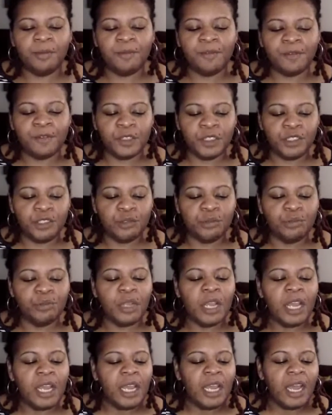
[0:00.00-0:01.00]
for you
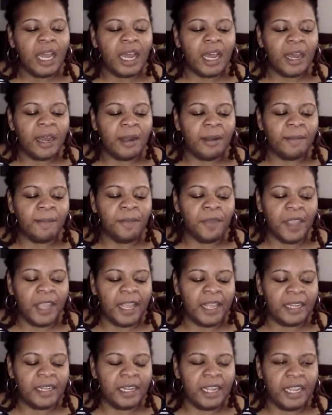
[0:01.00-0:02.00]

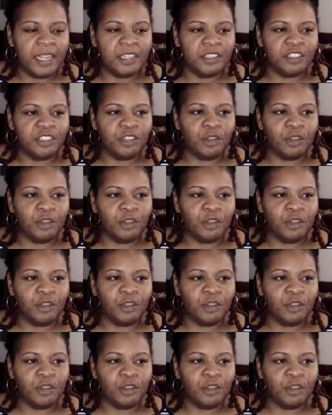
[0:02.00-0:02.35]
and